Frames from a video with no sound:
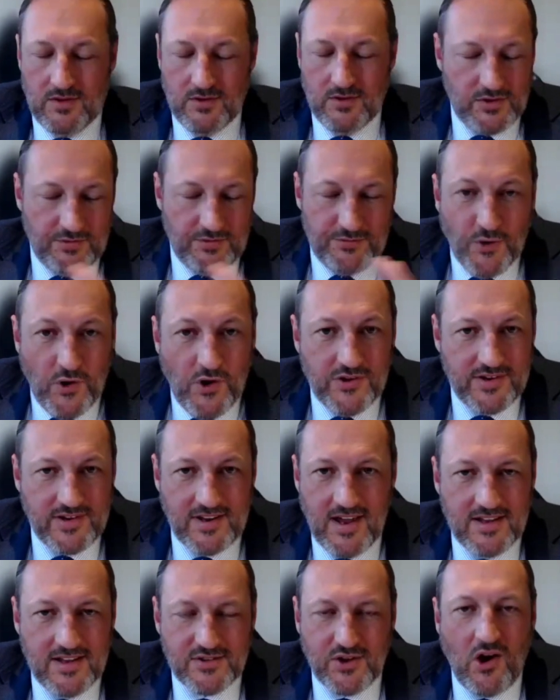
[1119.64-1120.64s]
Look, the first
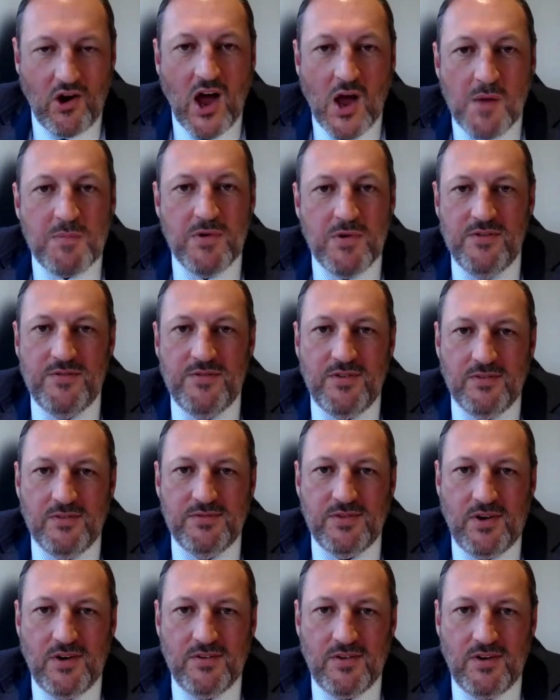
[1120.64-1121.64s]
type
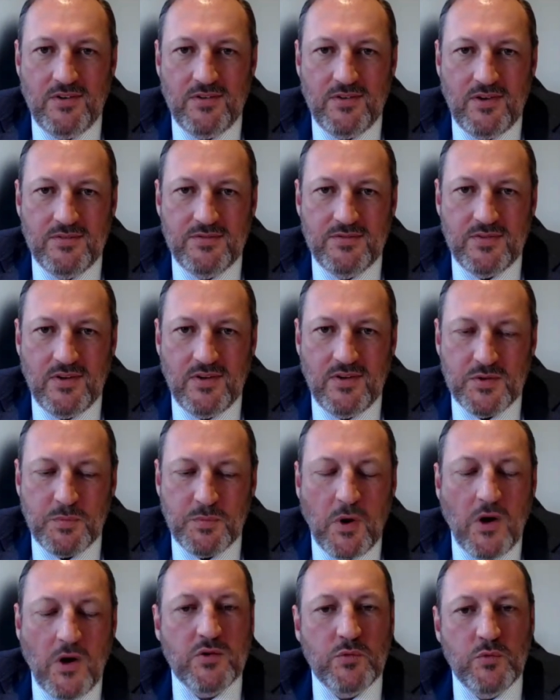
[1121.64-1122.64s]
of
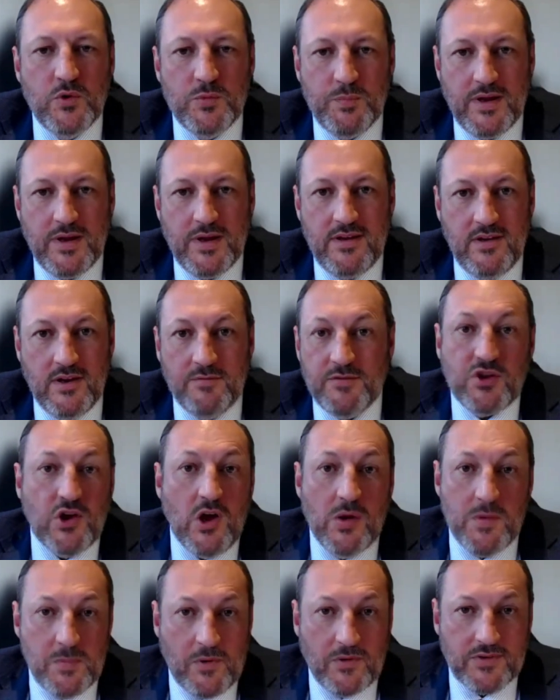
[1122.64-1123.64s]
deposit would be, the
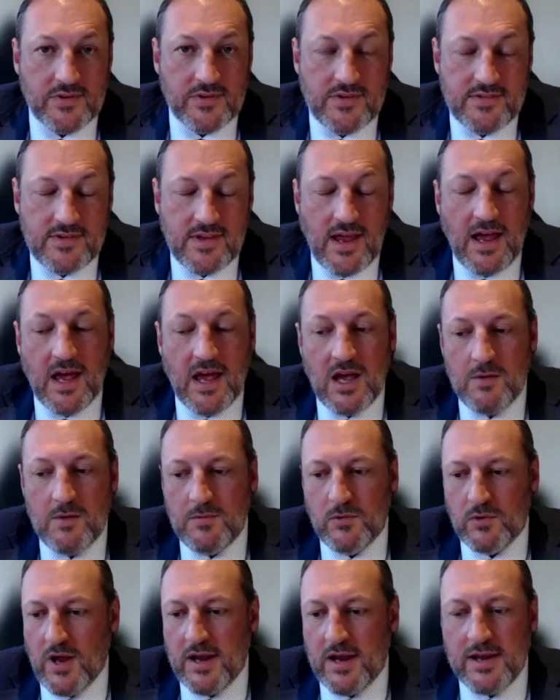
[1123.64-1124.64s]
term deposits.
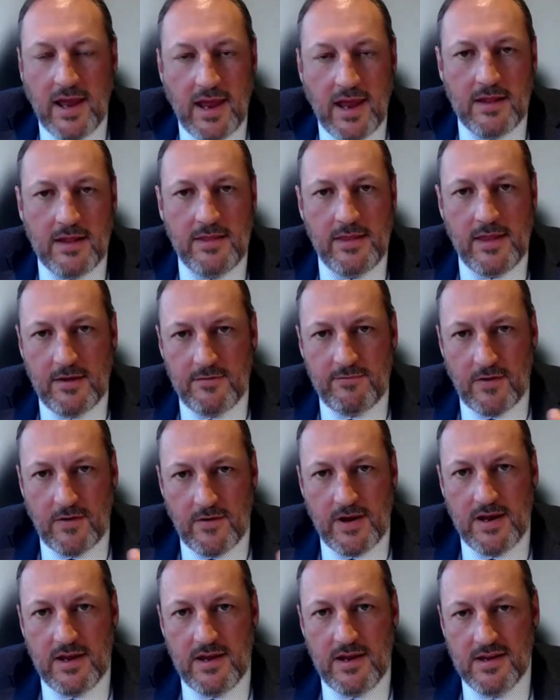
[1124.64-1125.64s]
Look, again, they're
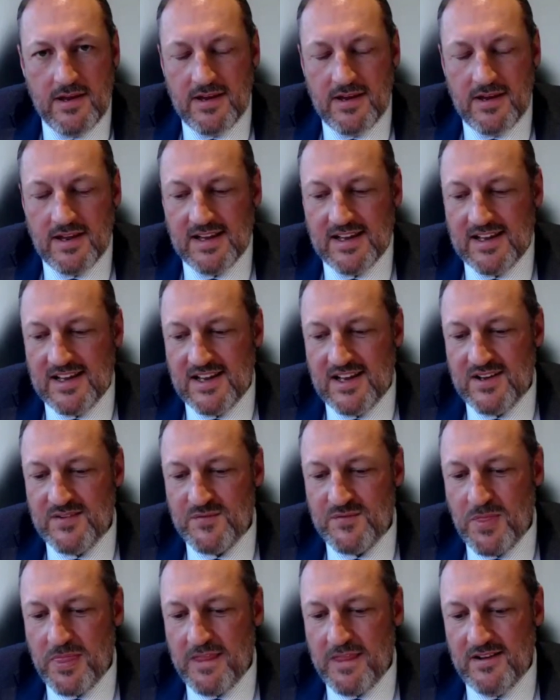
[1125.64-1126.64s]
very,
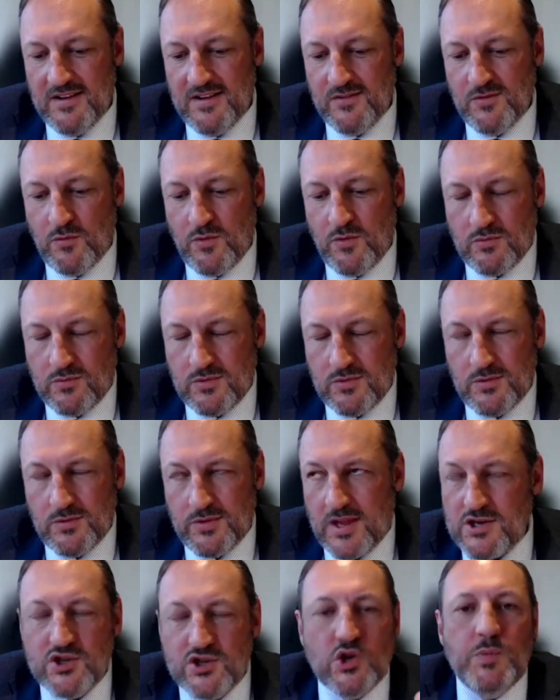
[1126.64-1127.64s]

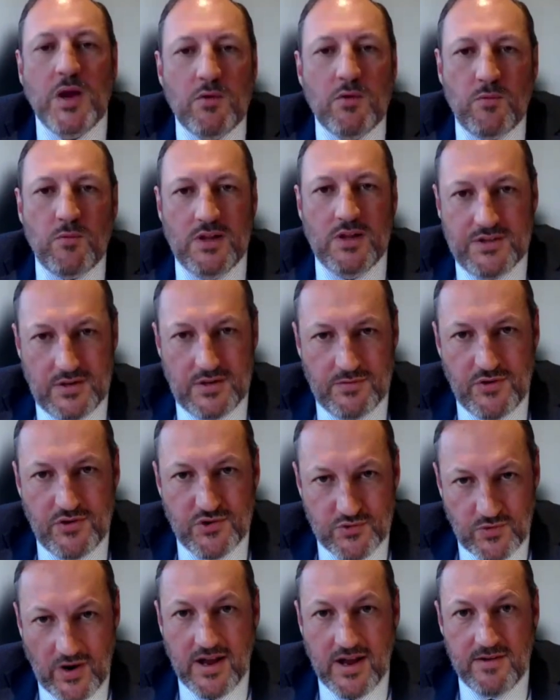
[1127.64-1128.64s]
they should be a relatively
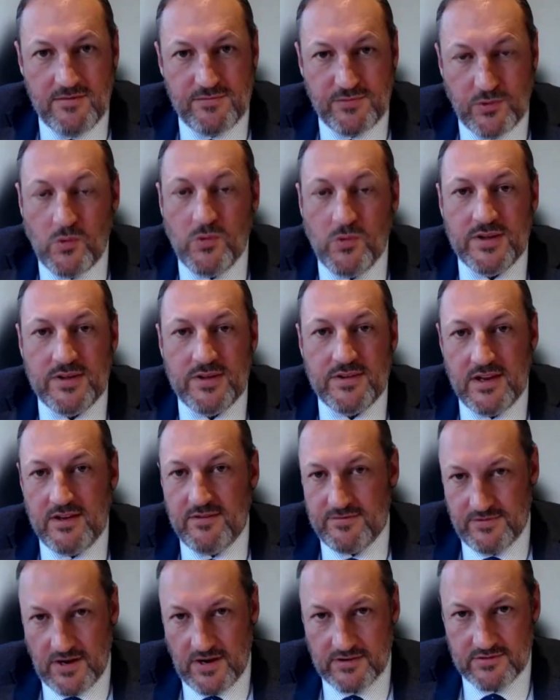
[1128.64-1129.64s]
straightforward
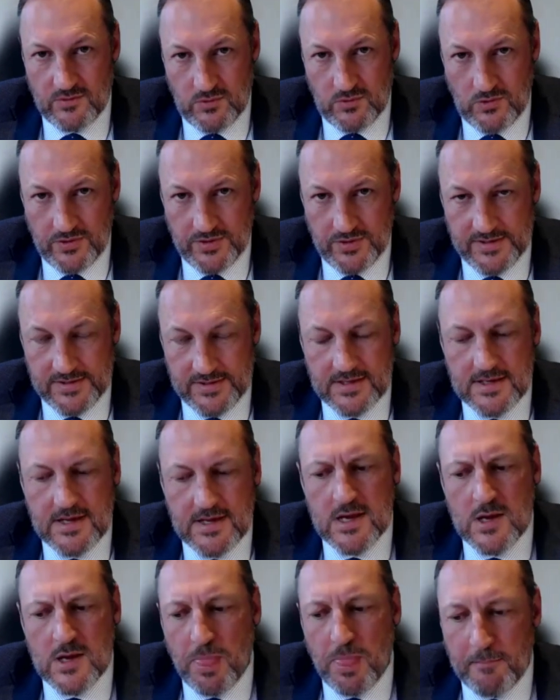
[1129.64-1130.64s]
thing for us to audit.
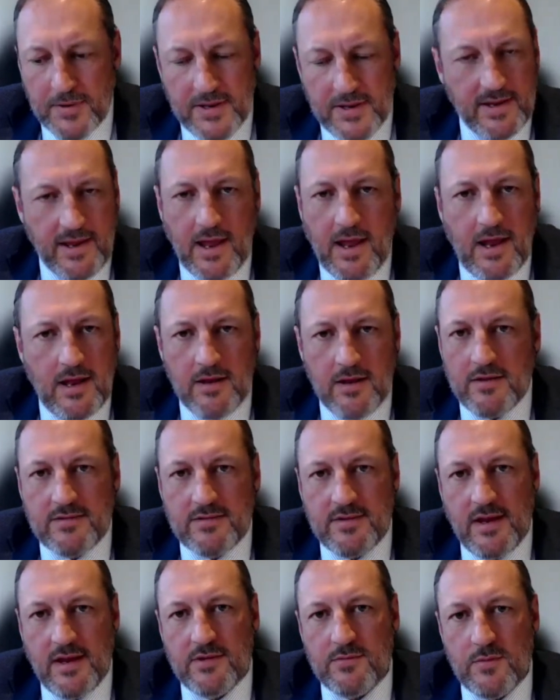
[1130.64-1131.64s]
But again,
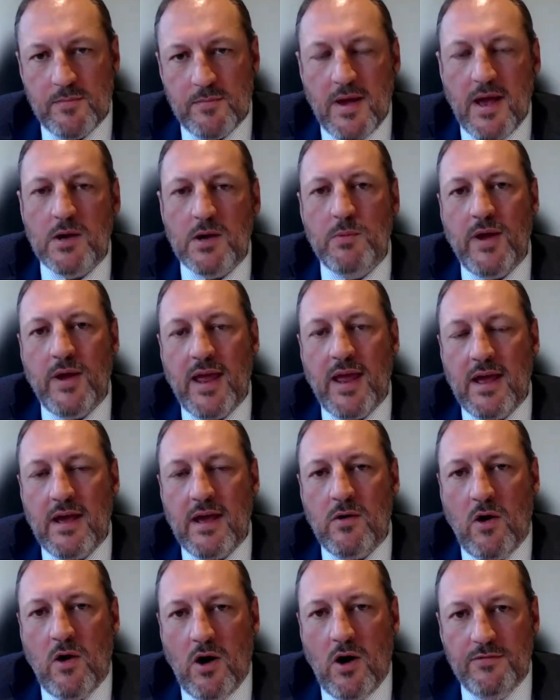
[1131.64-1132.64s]
it's remarkable
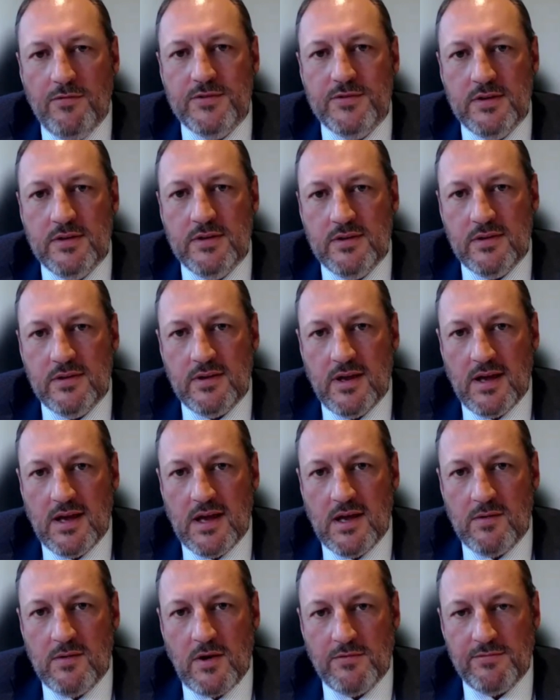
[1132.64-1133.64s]
how often
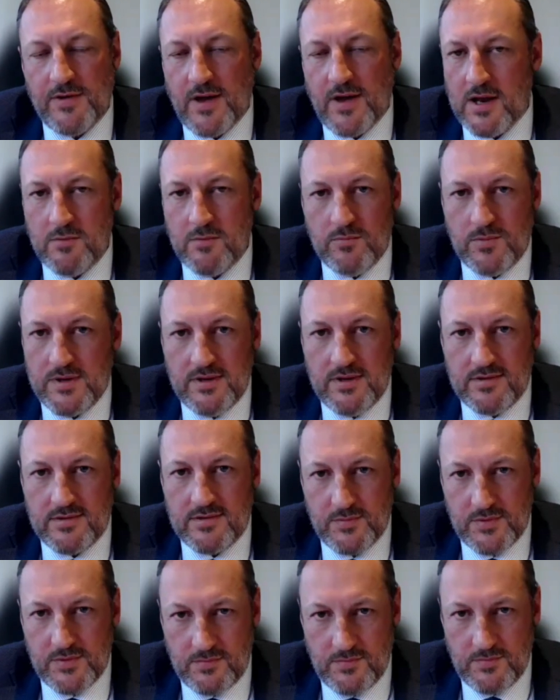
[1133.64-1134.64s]
a fund
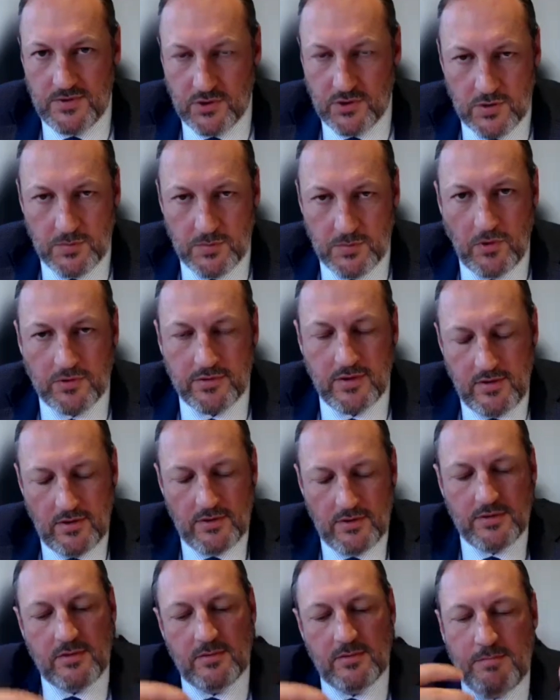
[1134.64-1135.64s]
with term deposit,
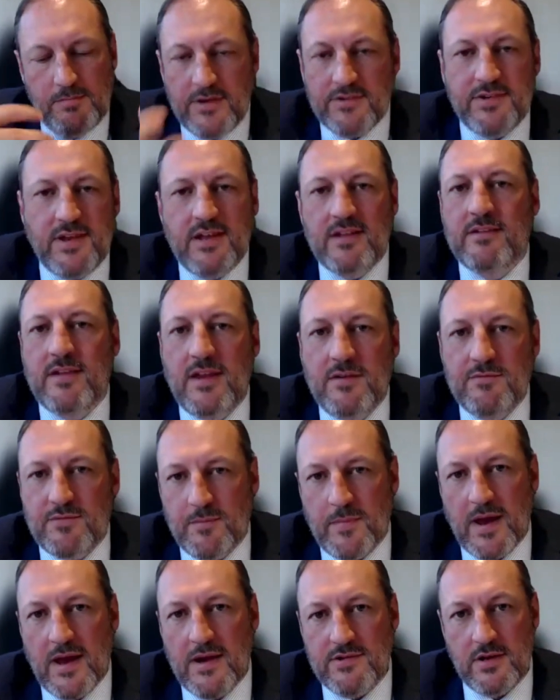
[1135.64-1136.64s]
missing
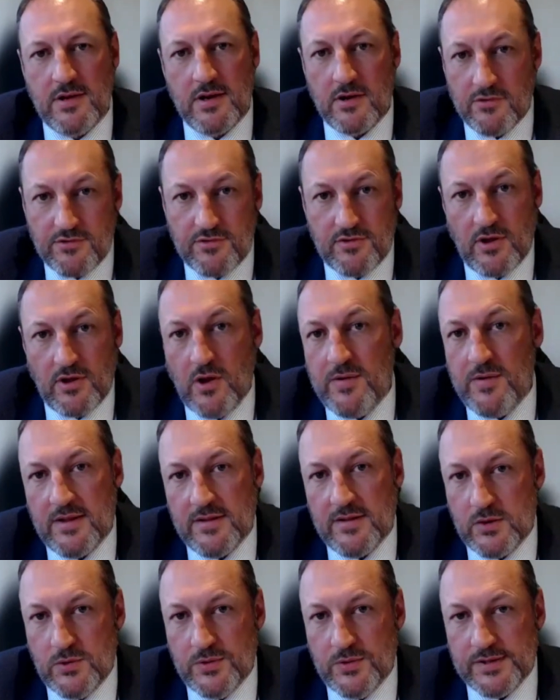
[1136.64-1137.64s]
information can slow
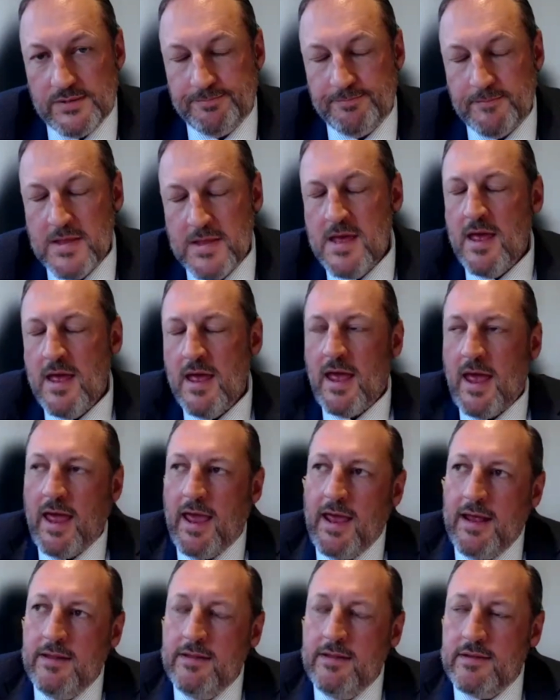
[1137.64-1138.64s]
down the audit.
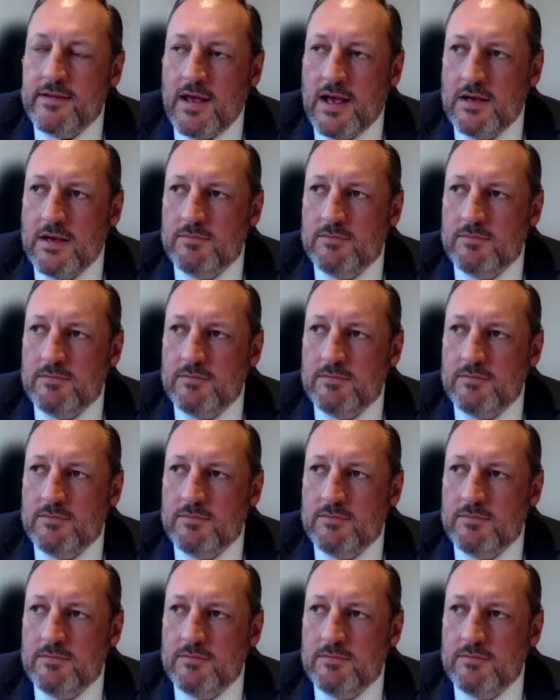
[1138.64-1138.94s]
And